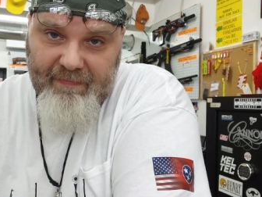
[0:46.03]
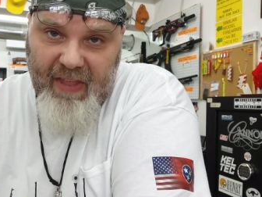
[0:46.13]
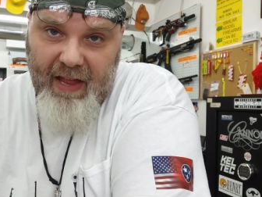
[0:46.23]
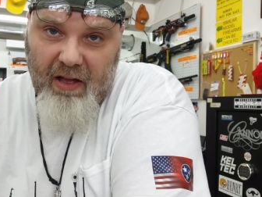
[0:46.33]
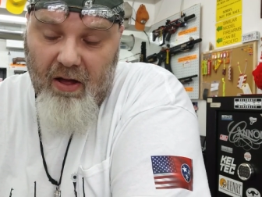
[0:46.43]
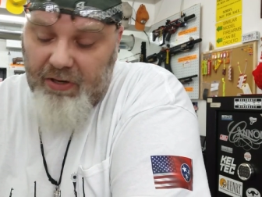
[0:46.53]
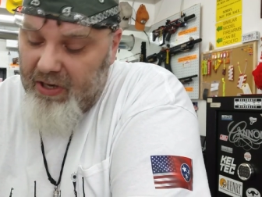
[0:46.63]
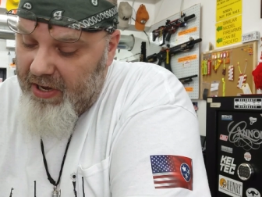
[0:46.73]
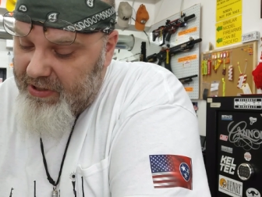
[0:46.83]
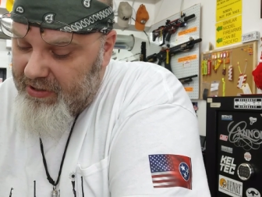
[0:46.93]
They called
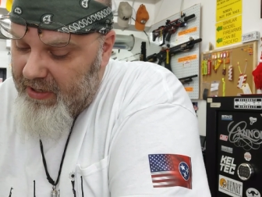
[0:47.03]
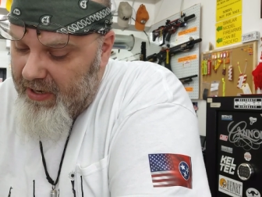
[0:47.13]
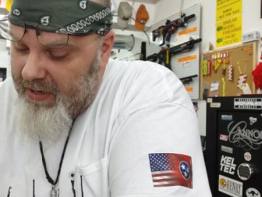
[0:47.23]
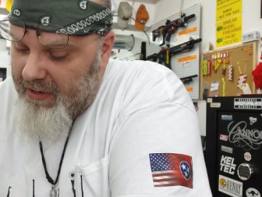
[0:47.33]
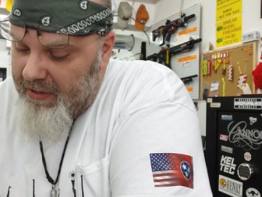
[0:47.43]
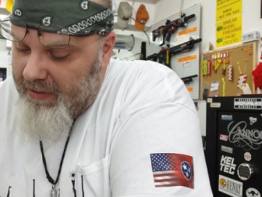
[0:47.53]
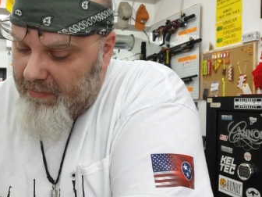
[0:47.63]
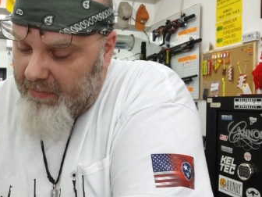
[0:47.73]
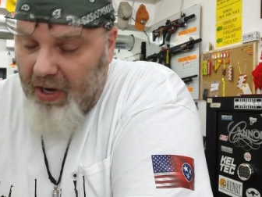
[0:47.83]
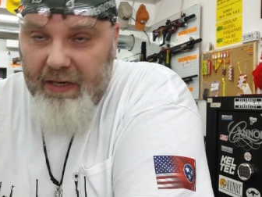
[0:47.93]
us
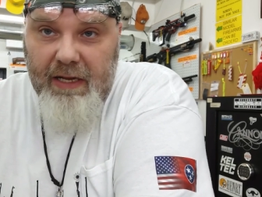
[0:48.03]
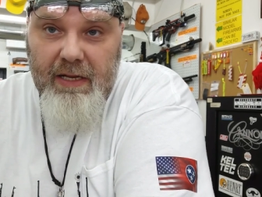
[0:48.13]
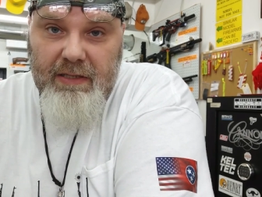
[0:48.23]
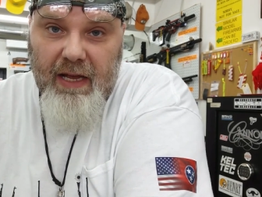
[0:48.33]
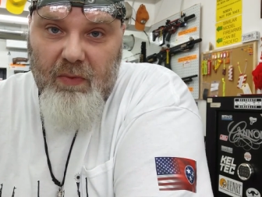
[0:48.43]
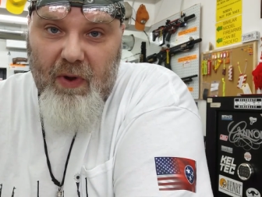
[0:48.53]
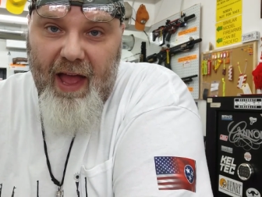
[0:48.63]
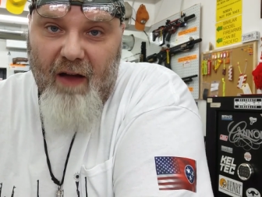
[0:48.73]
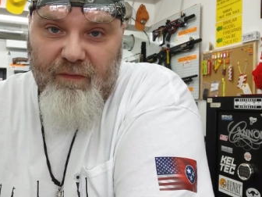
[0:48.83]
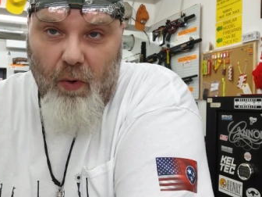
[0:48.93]
Monday, said, We
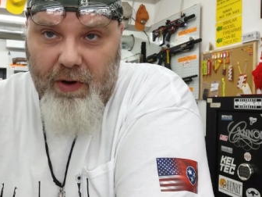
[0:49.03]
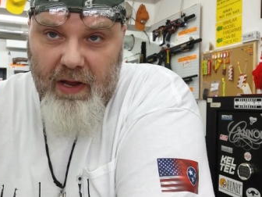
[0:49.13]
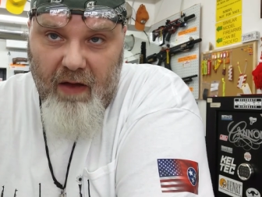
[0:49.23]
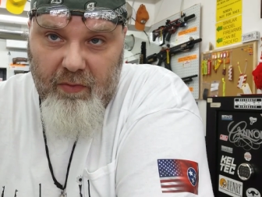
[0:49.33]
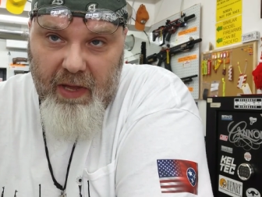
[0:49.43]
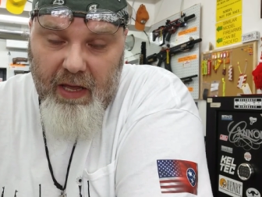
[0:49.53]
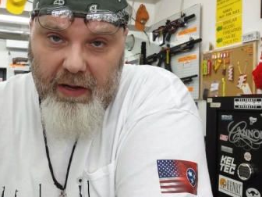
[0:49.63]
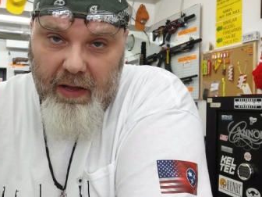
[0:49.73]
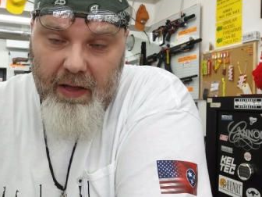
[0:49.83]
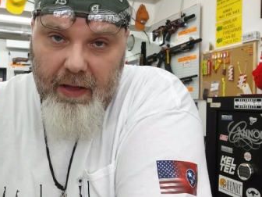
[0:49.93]
got 40 of them in.